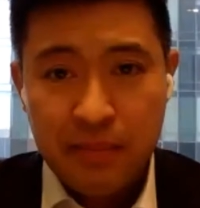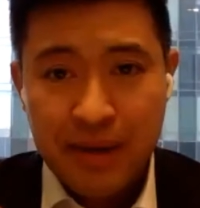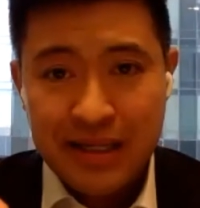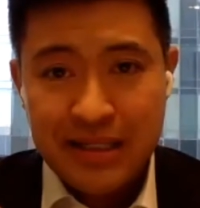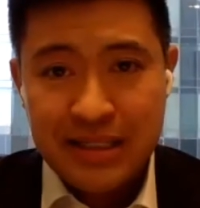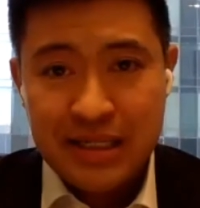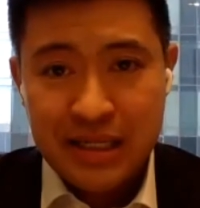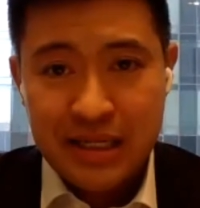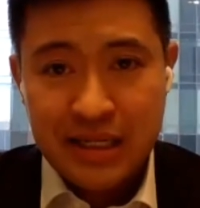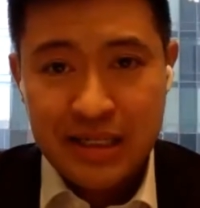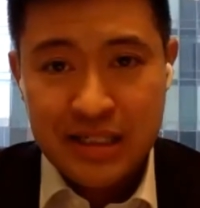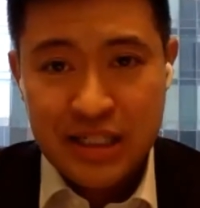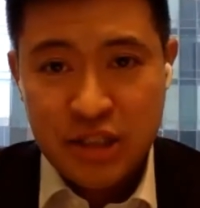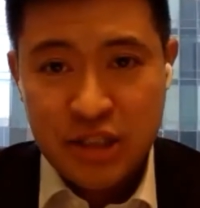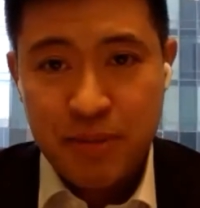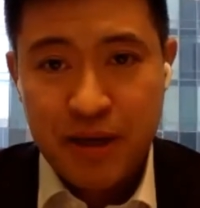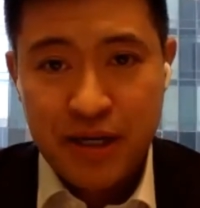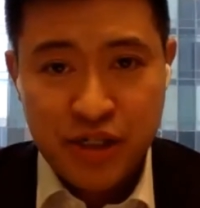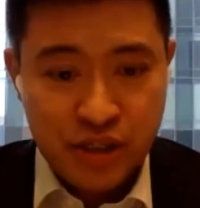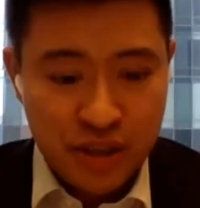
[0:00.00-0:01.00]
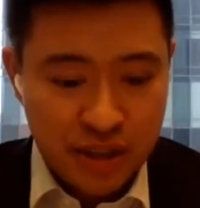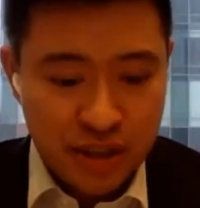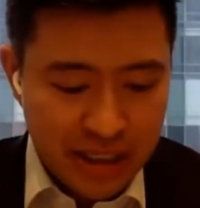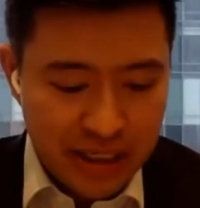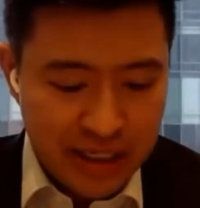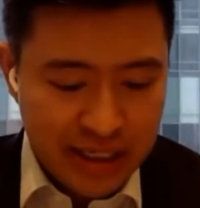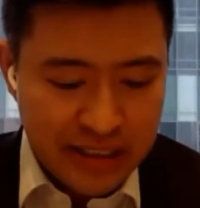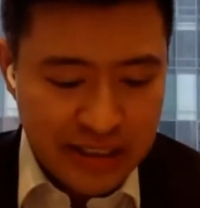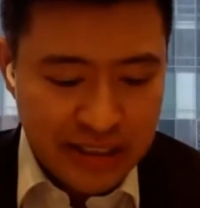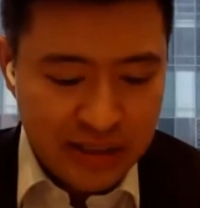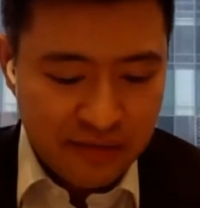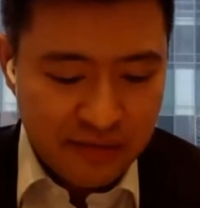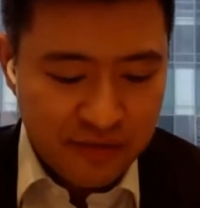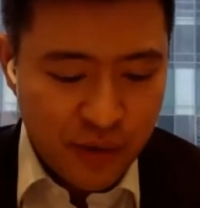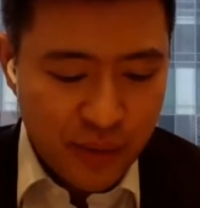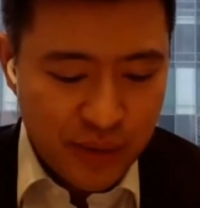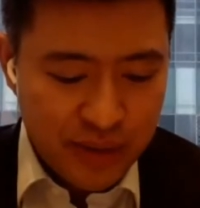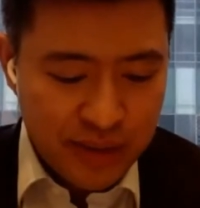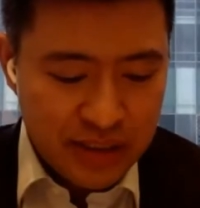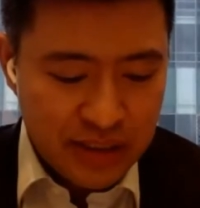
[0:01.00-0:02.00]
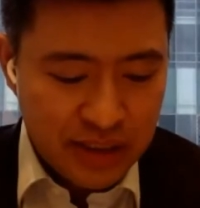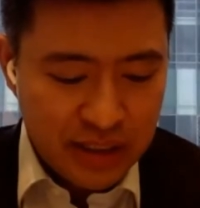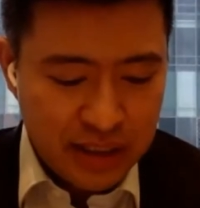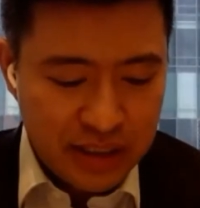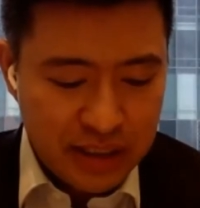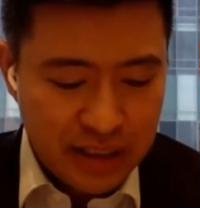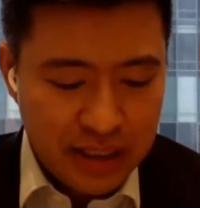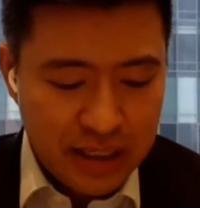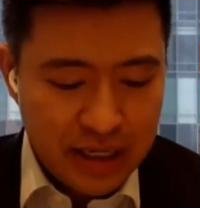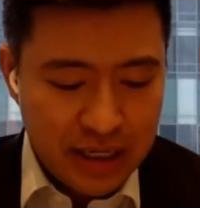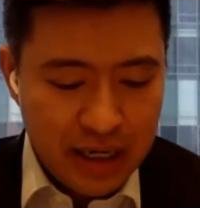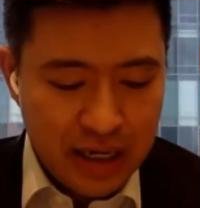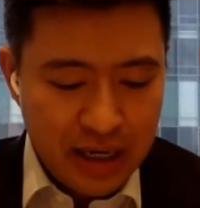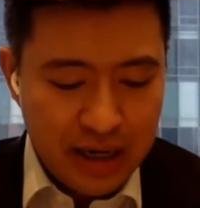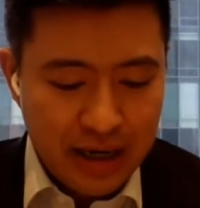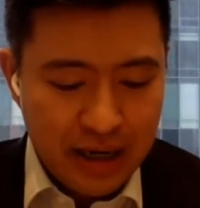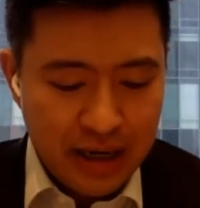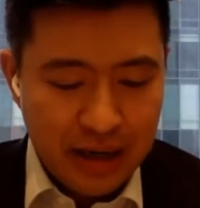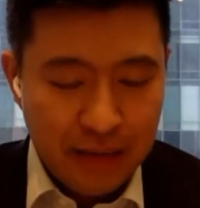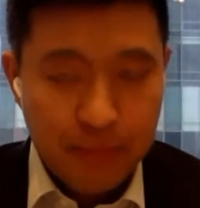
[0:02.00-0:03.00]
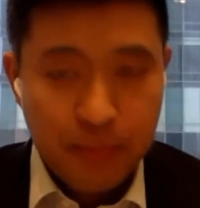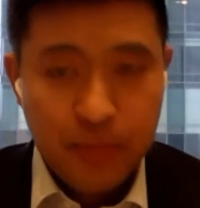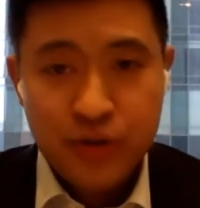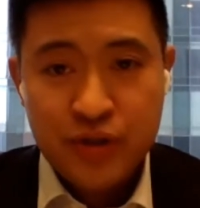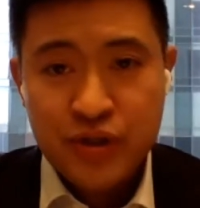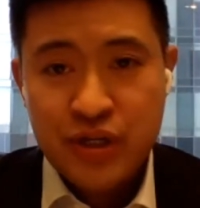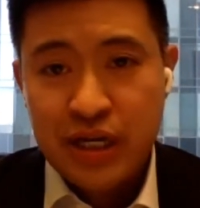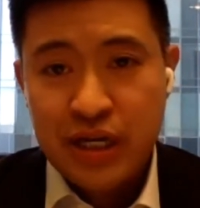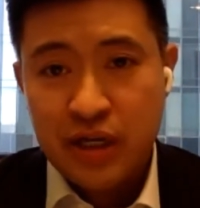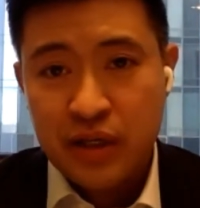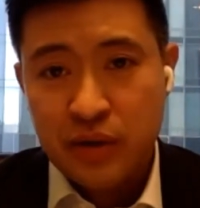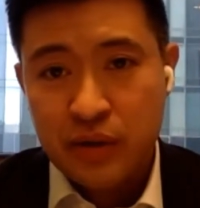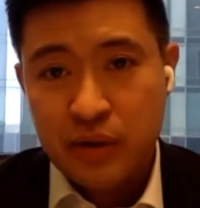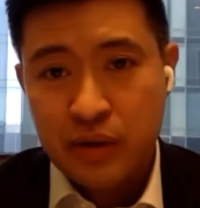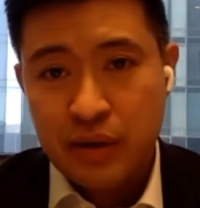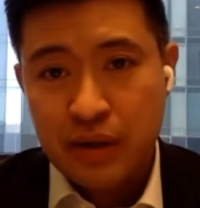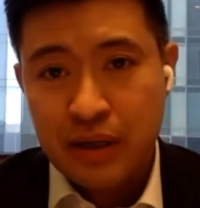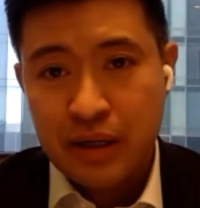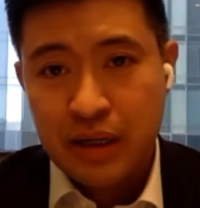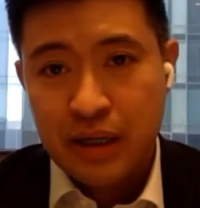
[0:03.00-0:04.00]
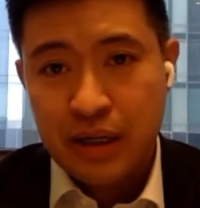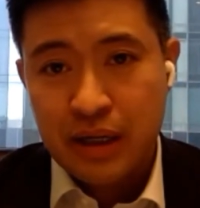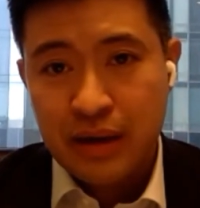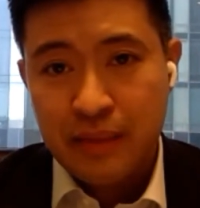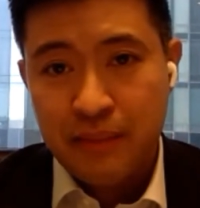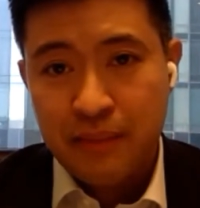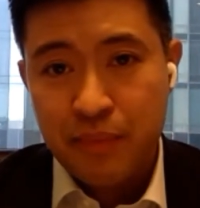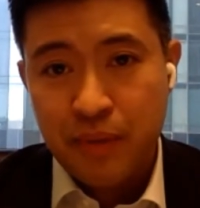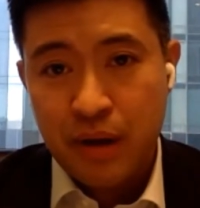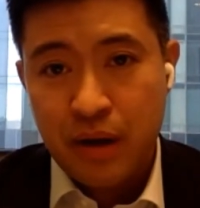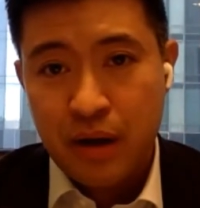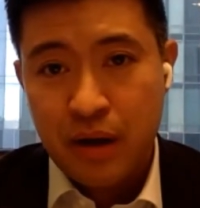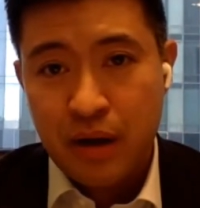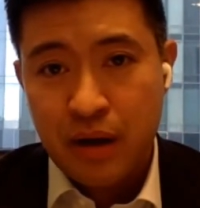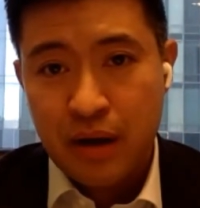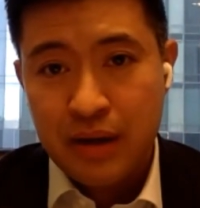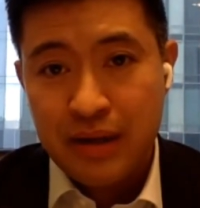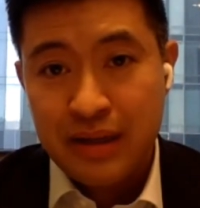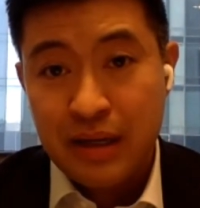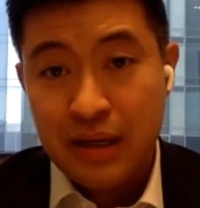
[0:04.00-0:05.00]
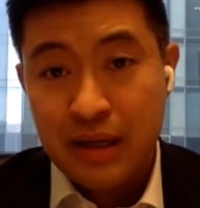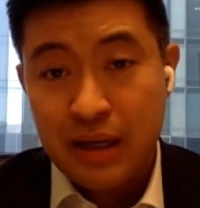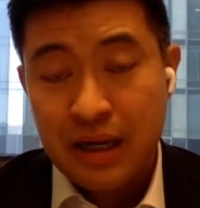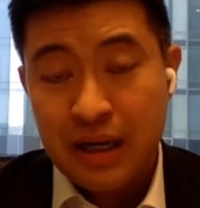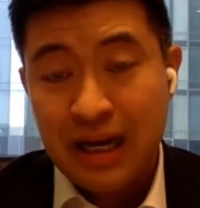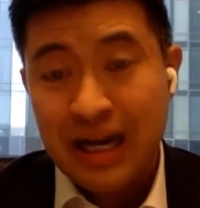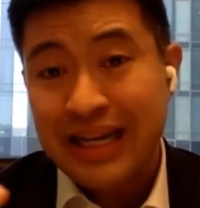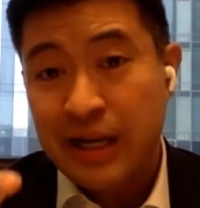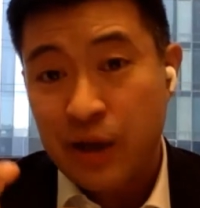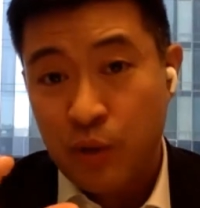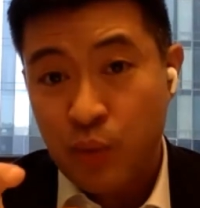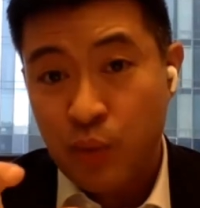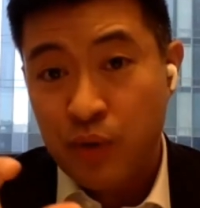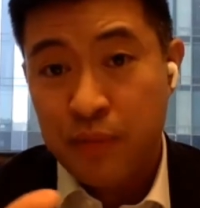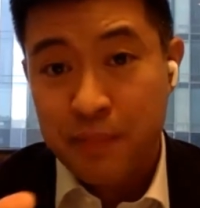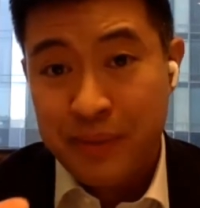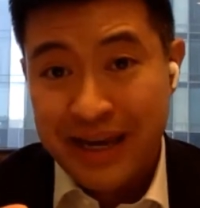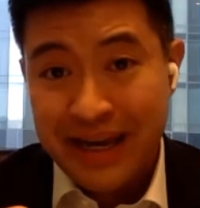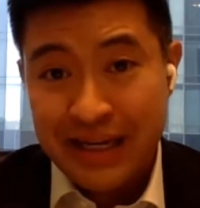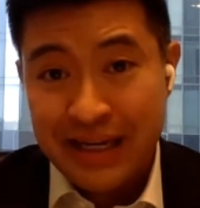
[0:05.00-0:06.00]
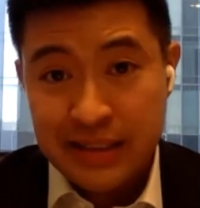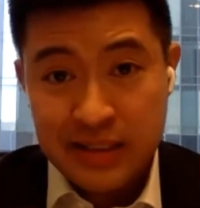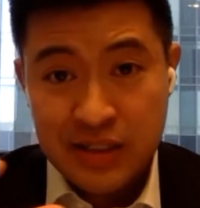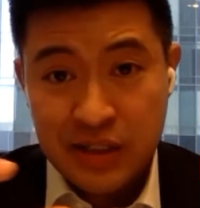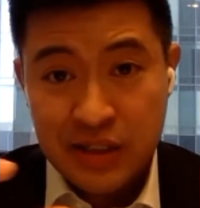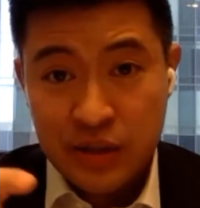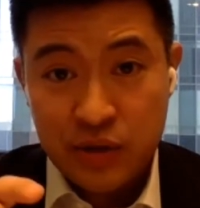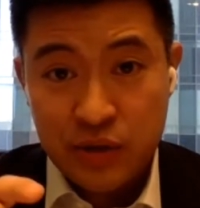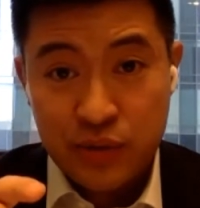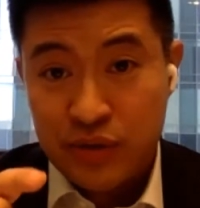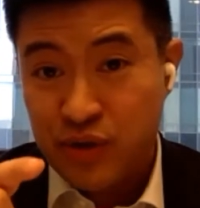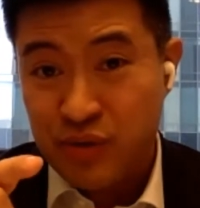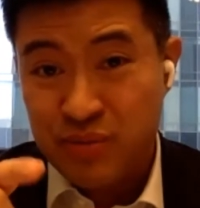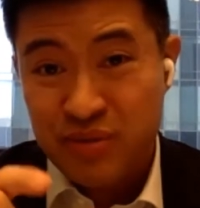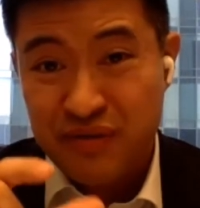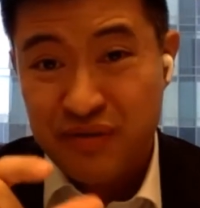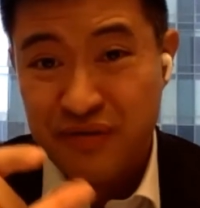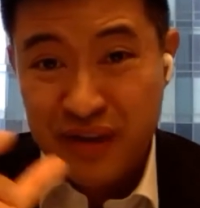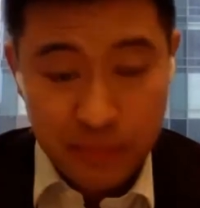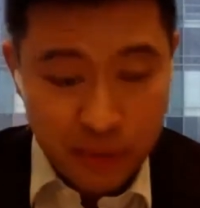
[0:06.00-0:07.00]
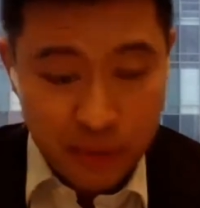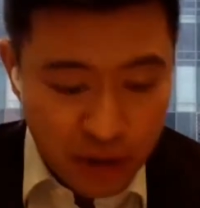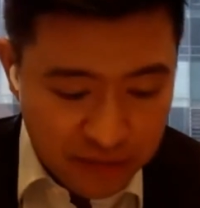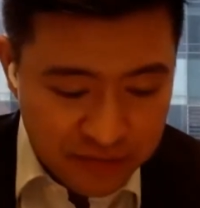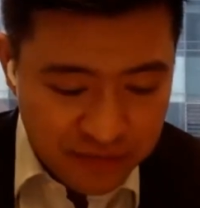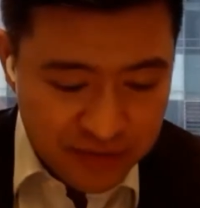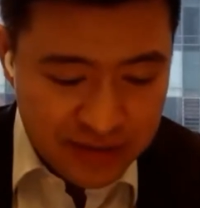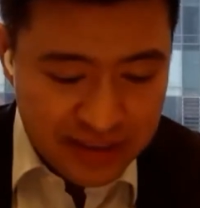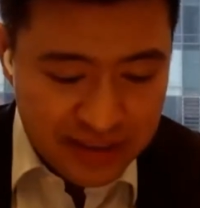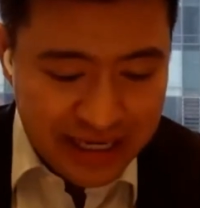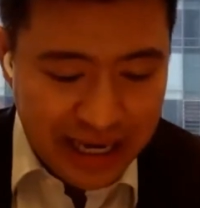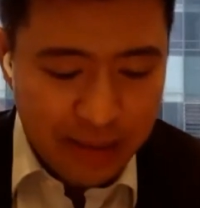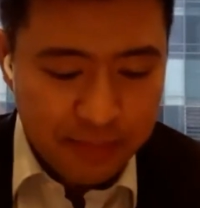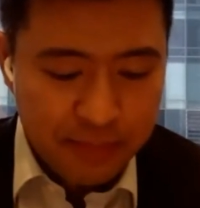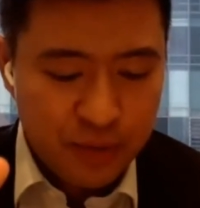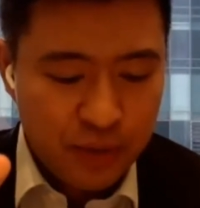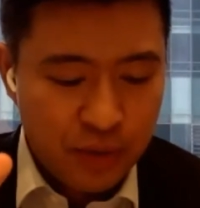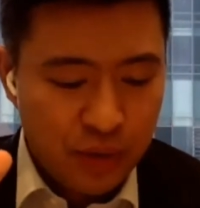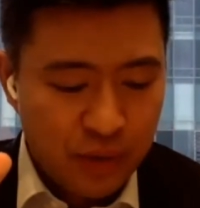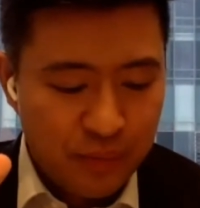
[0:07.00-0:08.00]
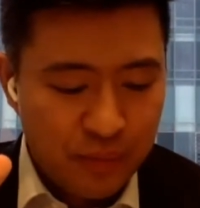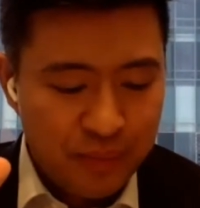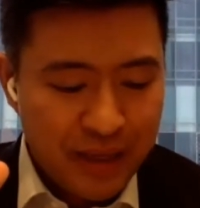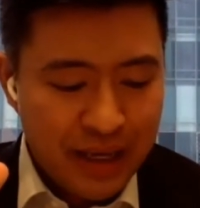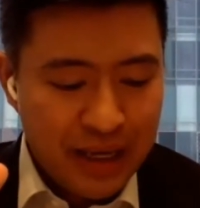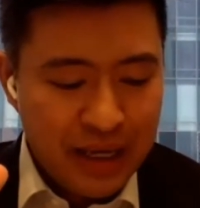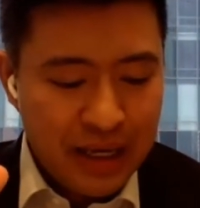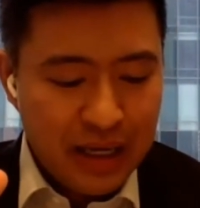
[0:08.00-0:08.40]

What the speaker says: segmented and specialized and focus on particular high net worth bands, including in terms of family offices, capital,